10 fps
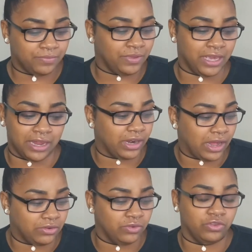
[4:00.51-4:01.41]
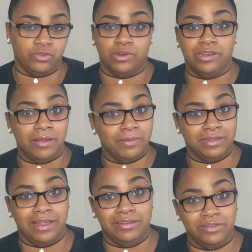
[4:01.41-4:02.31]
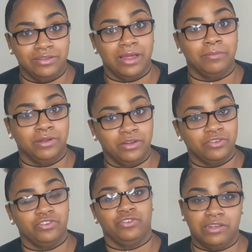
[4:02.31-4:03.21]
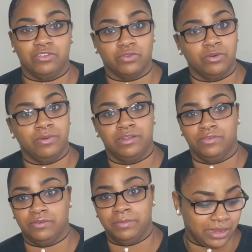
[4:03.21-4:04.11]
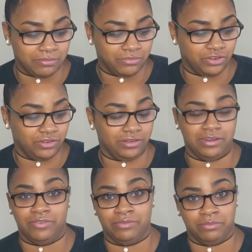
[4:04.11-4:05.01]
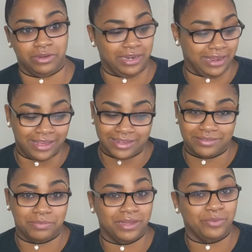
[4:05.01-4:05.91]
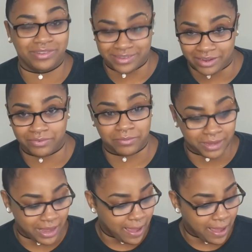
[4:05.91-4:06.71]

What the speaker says: yeah, I'll do a story time about that another time. But long story short, school wasn't for me. I'm just a different breed, I guess, but it was not for me.